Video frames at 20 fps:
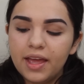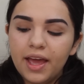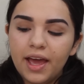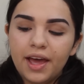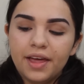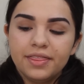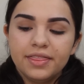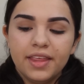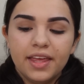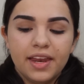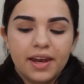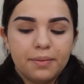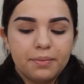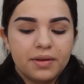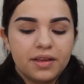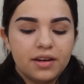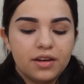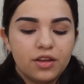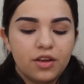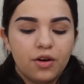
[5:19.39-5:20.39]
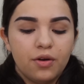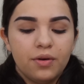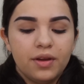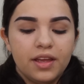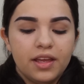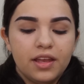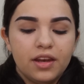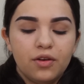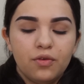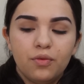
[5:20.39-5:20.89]
And then I'm gonna go
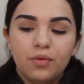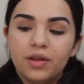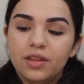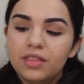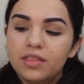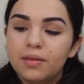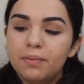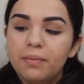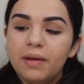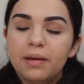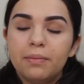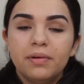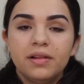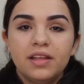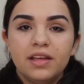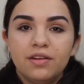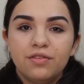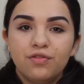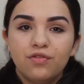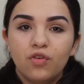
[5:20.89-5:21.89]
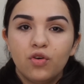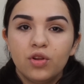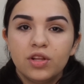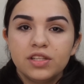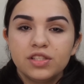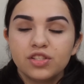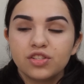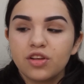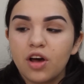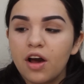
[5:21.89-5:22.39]
in with the Maybelline Full
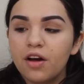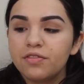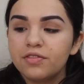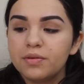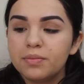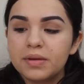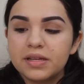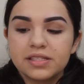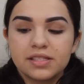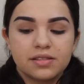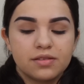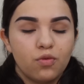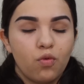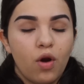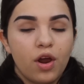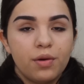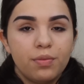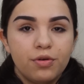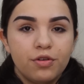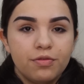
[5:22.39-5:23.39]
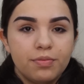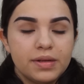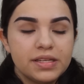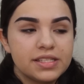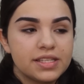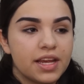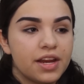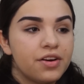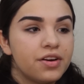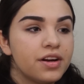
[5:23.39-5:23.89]
and Soft Waterproof
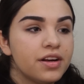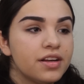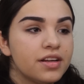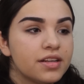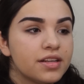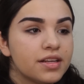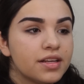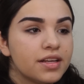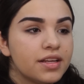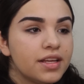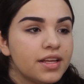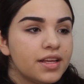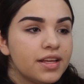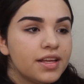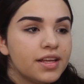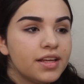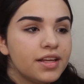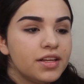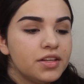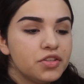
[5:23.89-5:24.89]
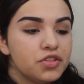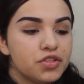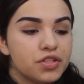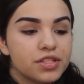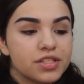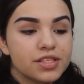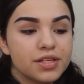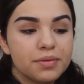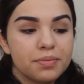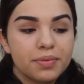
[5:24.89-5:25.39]
Mascara.
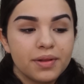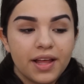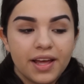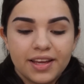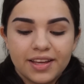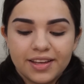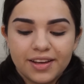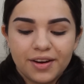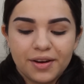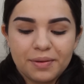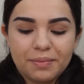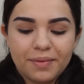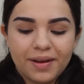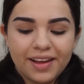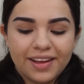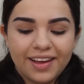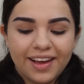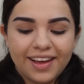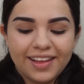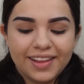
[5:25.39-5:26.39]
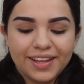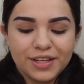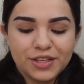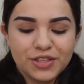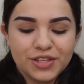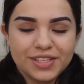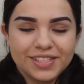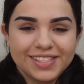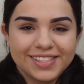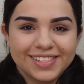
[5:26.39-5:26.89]
Just apply it on my
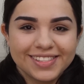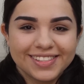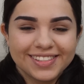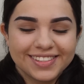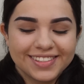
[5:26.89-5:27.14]
eyelashes.